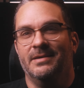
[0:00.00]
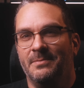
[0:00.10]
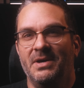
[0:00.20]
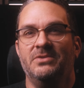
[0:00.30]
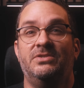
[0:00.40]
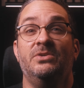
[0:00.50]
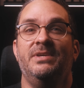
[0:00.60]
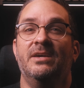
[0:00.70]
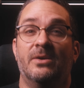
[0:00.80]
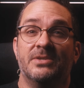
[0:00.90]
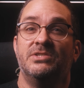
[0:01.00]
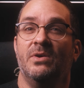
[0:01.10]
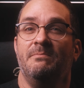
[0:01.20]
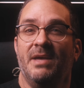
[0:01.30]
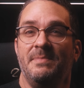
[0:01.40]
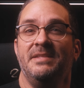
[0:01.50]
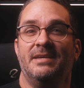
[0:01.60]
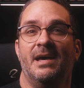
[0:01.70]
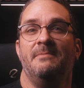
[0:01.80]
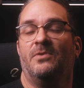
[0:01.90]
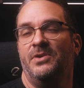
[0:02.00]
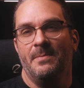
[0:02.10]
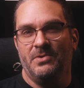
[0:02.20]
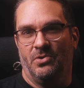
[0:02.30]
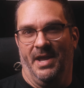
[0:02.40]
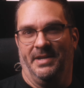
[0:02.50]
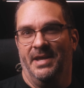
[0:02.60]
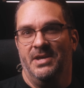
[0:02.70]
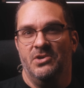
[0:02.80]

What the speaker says: about 2 years, so it may be time for an upgrade.